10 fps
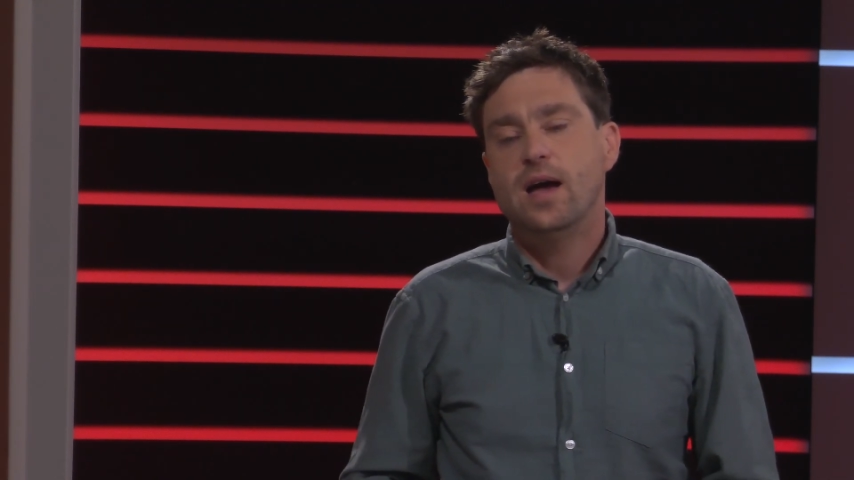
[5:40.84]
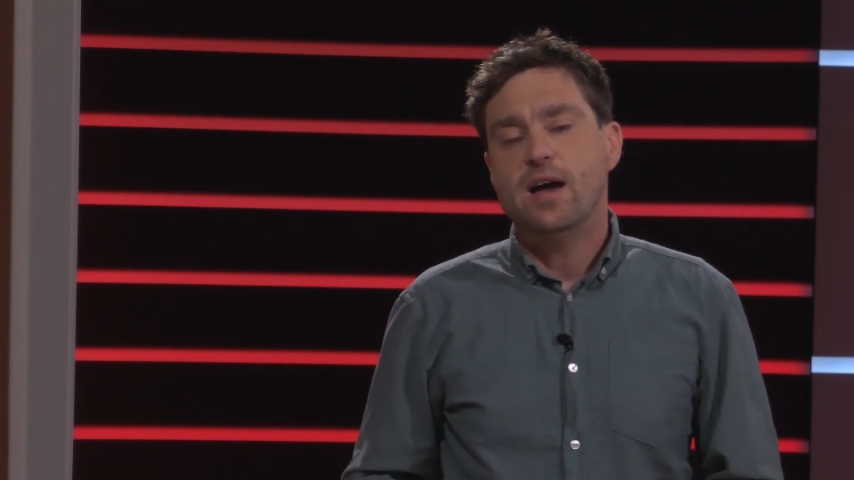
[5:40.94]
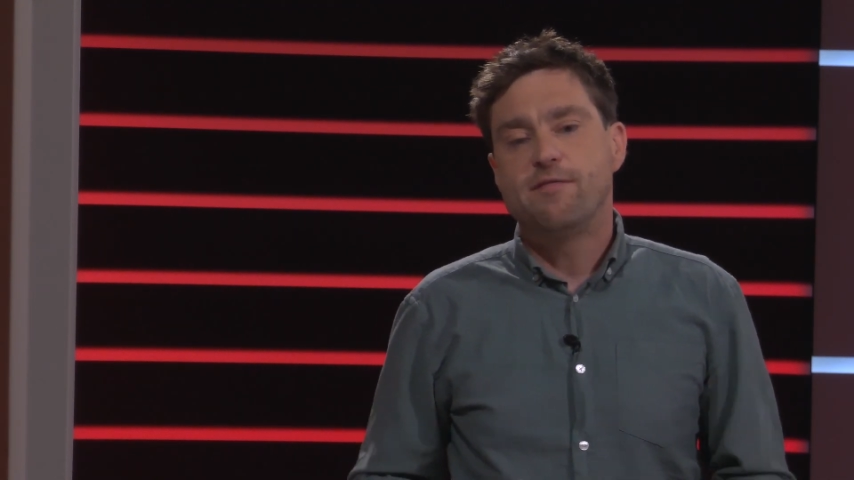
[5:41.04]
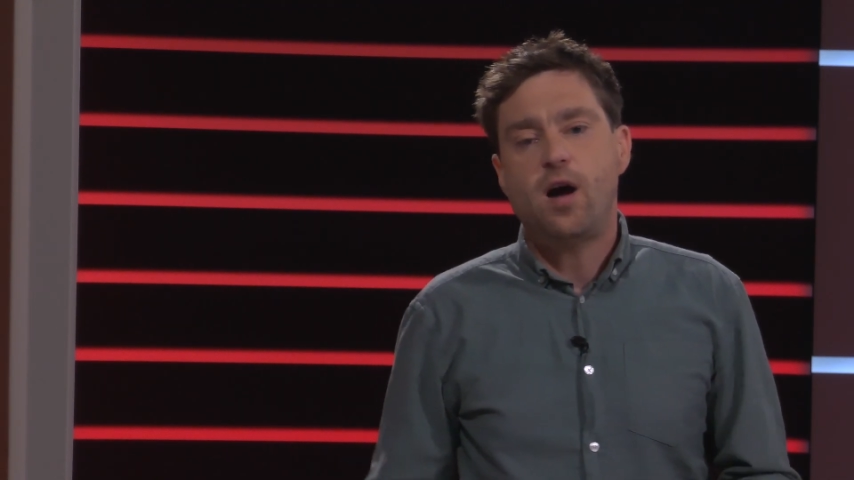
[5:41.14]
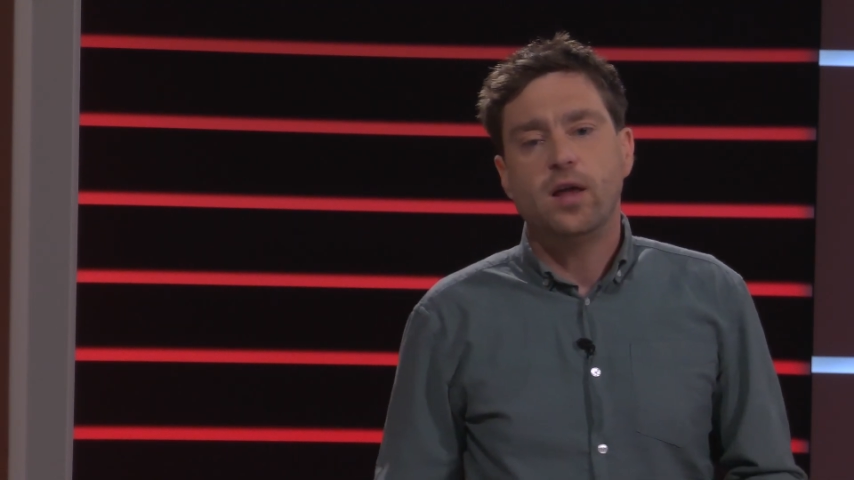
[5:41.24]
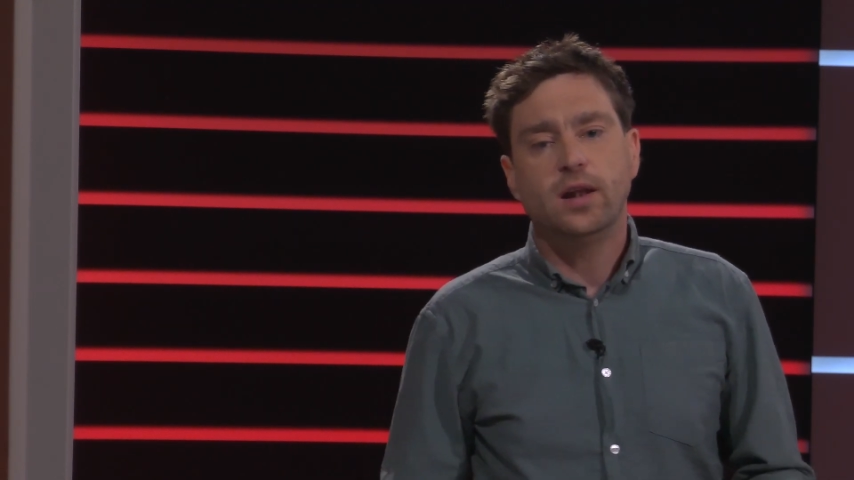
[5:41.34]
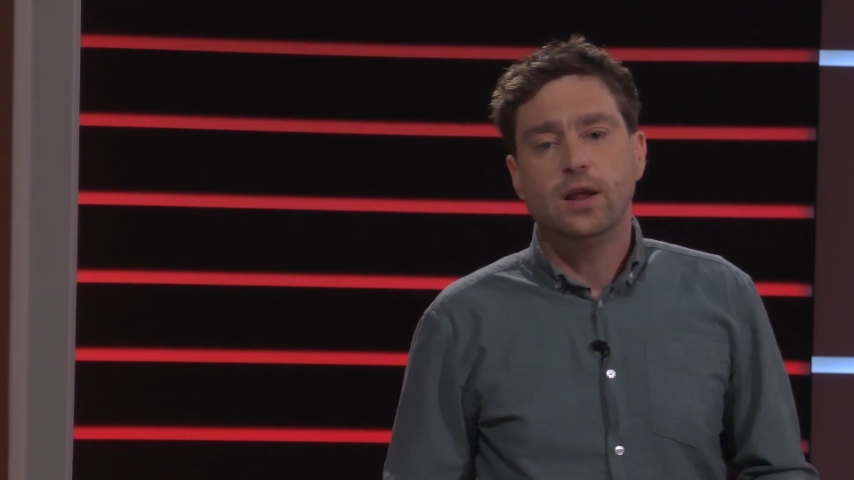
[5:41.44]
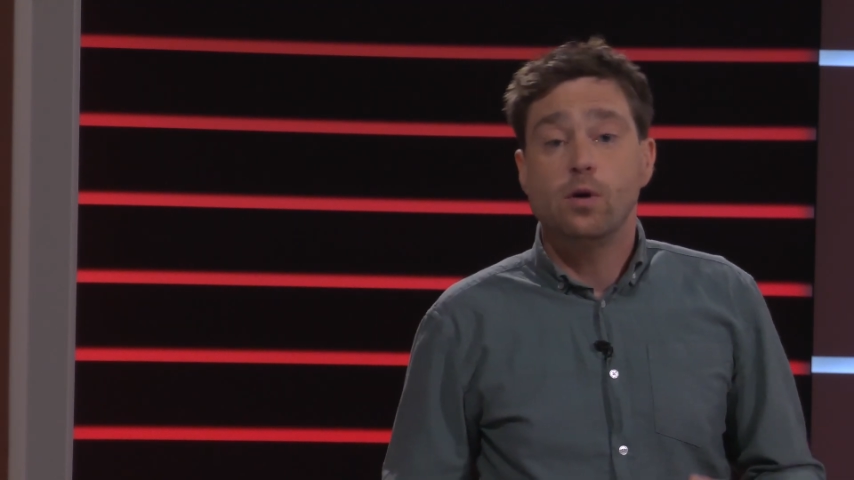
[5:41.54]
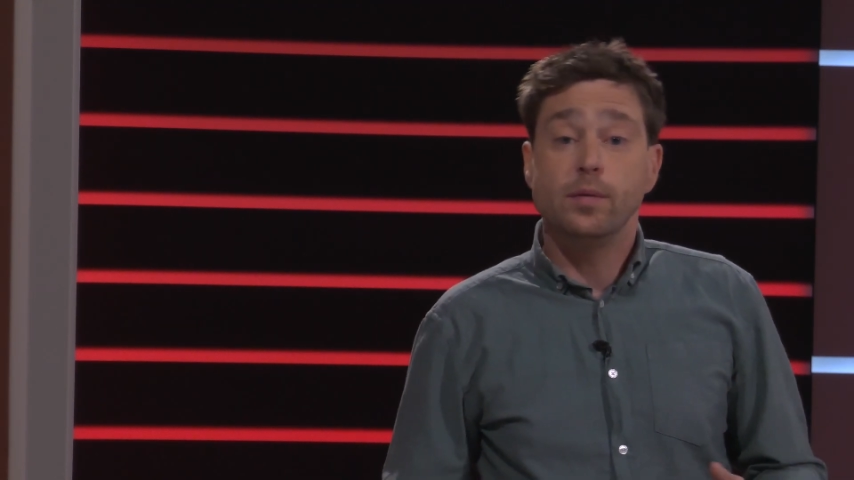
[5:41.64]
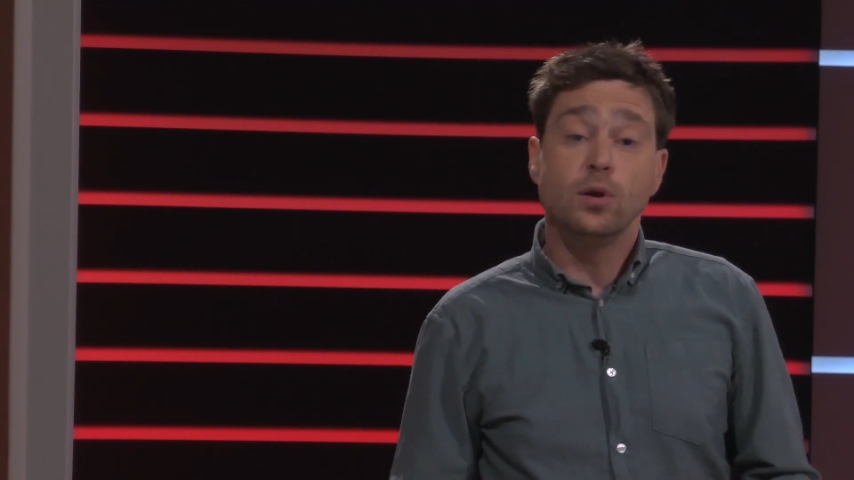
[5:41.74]
And finally,
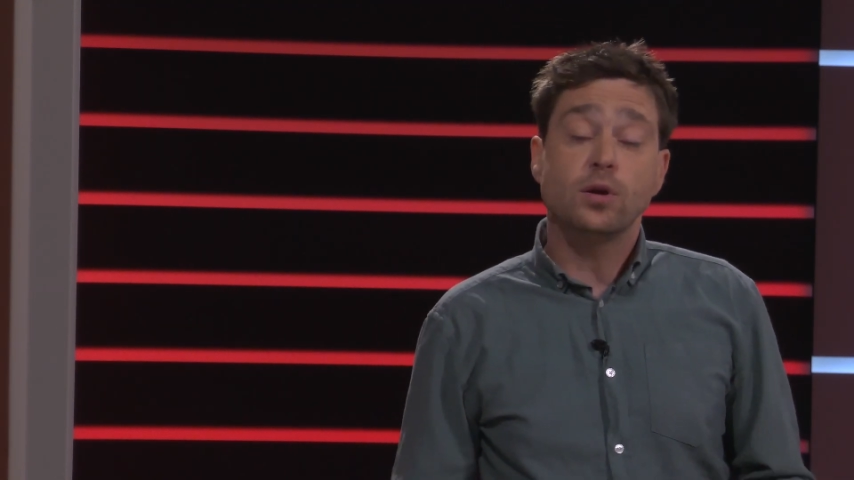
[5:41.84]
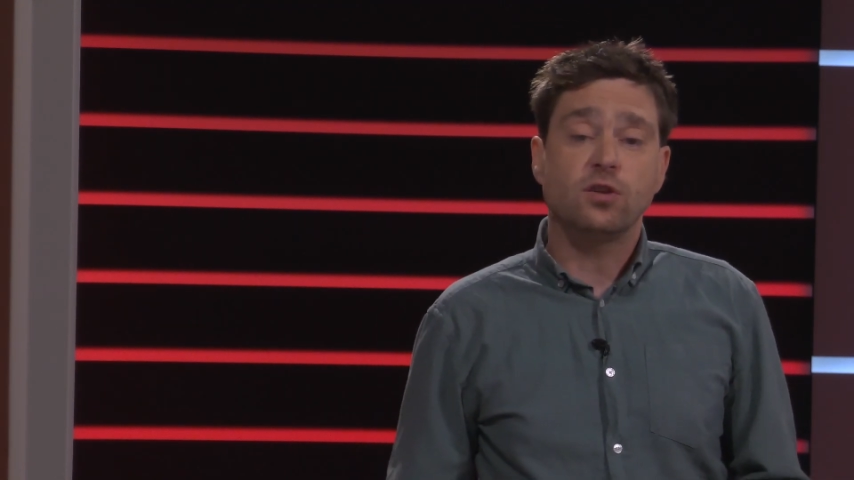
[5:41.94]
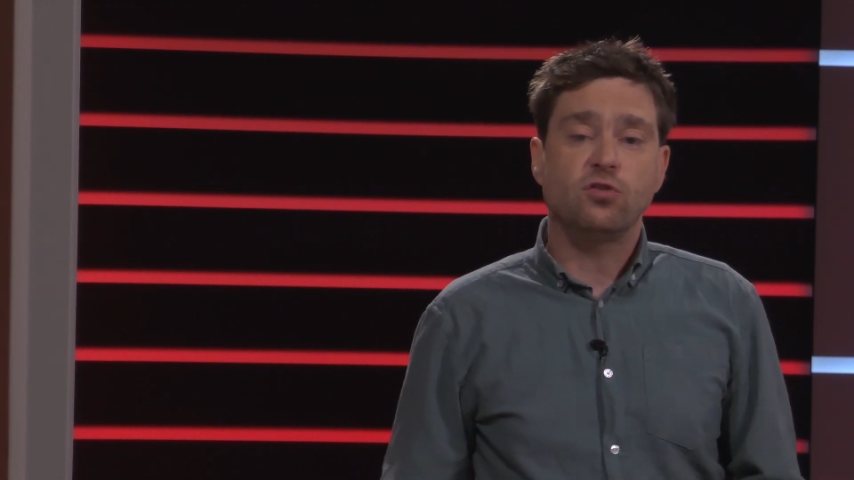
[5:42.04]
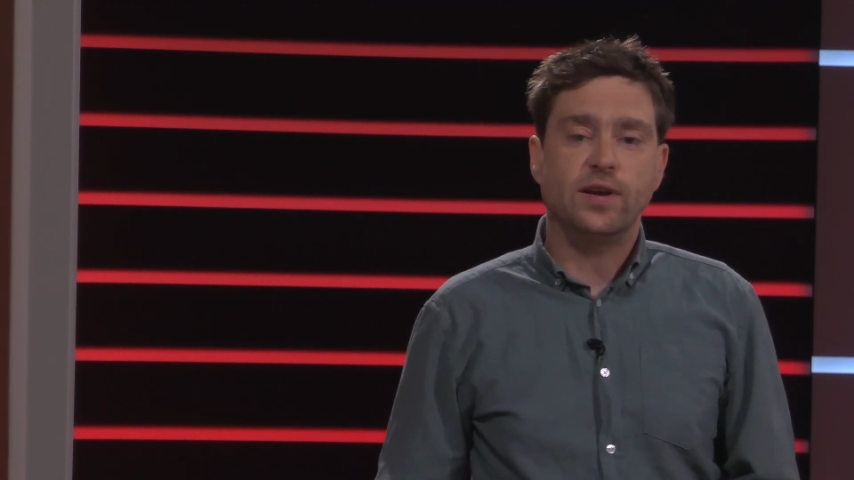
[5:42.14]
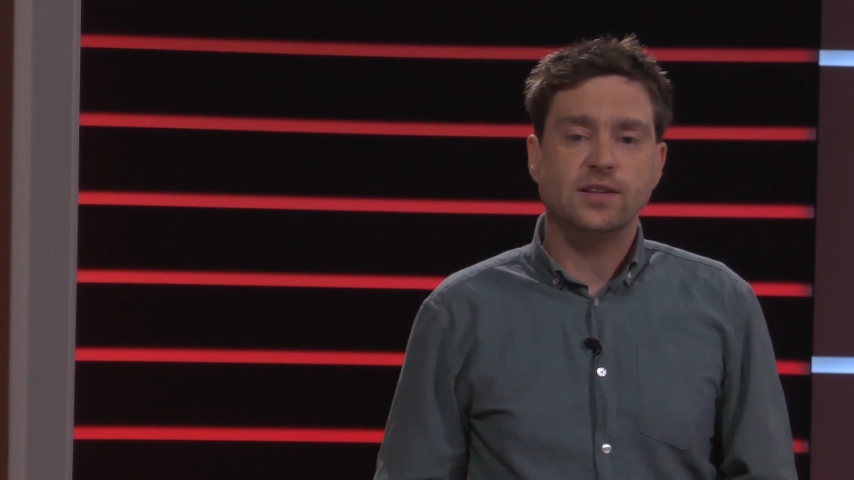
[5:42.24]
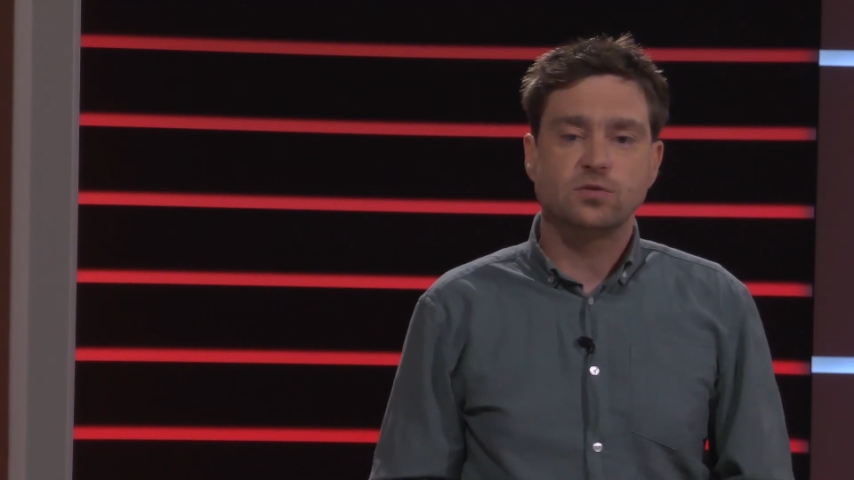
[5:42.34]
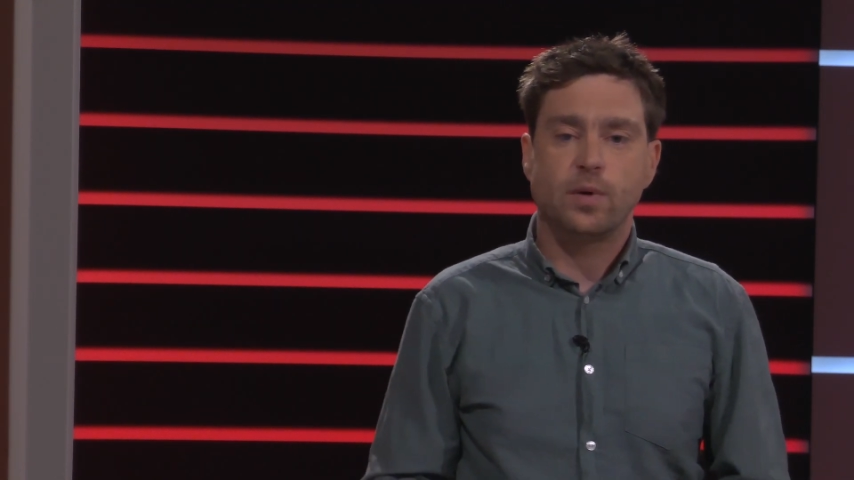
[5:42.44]
when we look at trends,